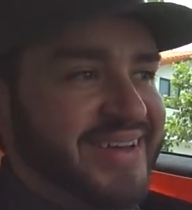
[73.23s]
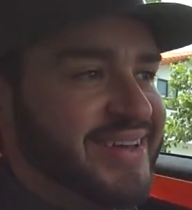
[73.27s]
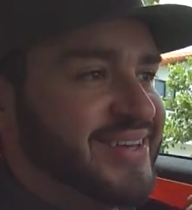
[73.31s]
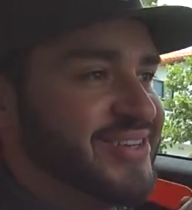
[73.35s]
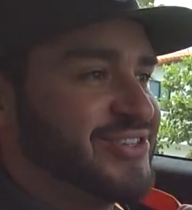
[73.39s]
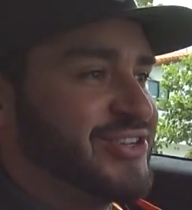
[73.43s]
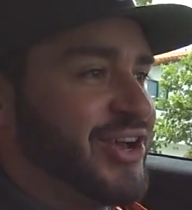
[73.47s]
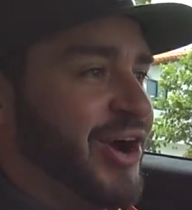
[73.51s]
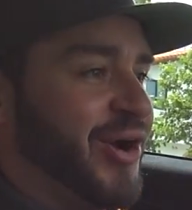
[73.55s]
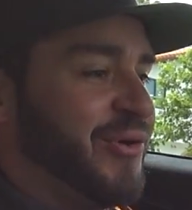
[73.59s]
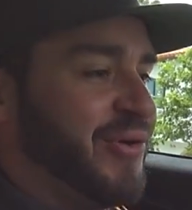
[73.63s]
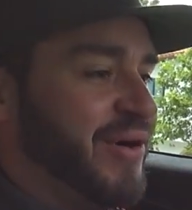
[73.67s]

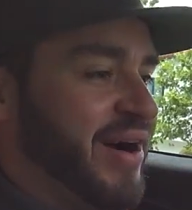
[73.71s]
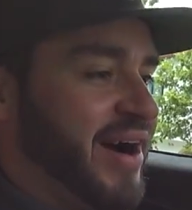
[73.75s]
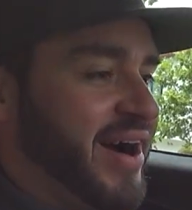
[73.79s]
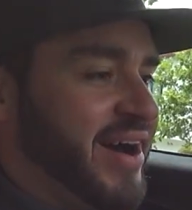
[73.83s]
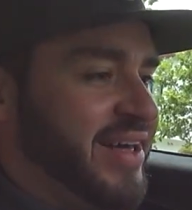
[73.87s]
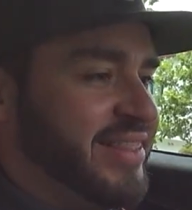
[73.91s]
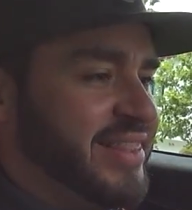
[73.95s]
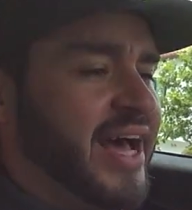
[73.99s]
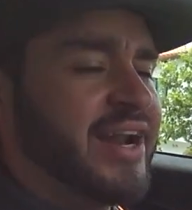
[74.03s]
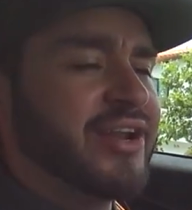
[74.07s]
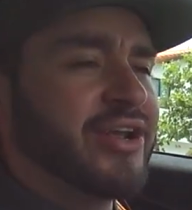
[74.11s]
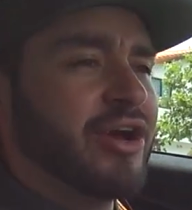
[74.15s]

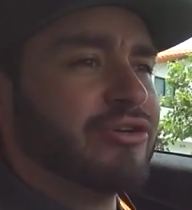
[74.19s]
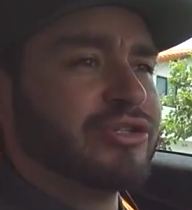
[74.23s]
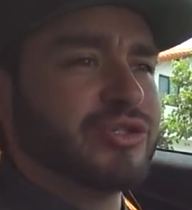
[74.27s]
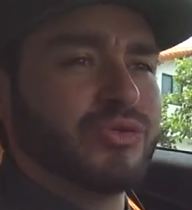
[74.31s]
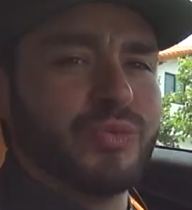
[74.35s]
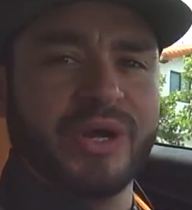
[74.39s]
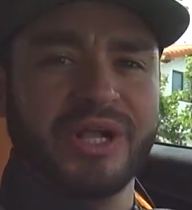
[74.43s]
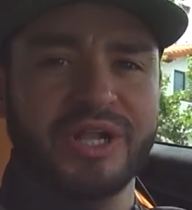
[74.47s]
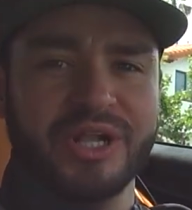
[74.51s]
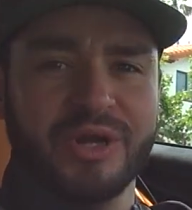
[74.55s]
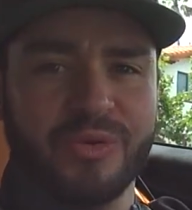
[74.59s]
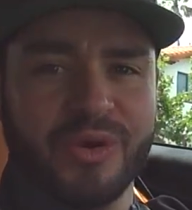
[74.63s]
So that goes
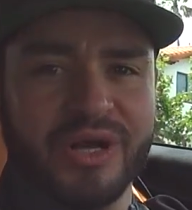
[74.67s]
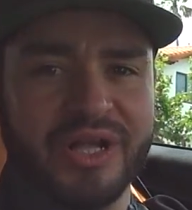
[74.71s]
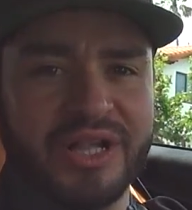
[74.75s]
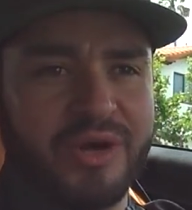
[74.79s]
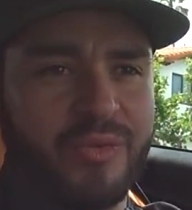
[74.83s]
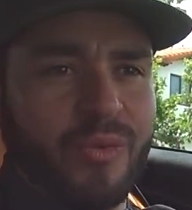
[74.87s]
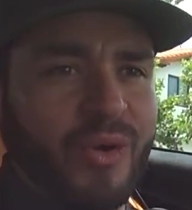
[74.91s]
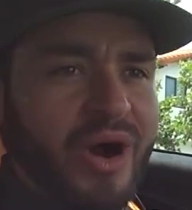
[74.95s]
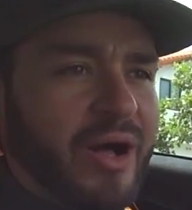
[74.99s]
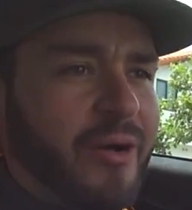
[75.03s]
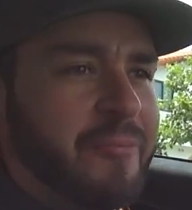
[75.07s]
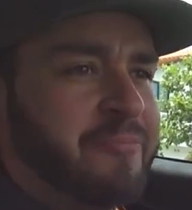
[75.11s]
really,
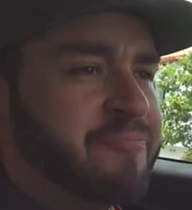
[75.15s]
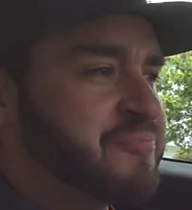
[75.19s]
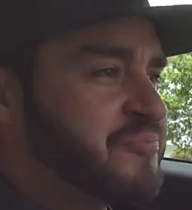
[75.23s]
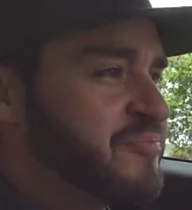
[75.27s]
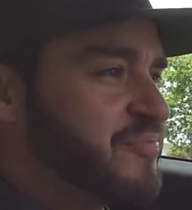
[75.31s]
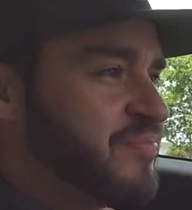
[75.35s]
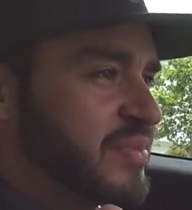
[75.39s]
really well.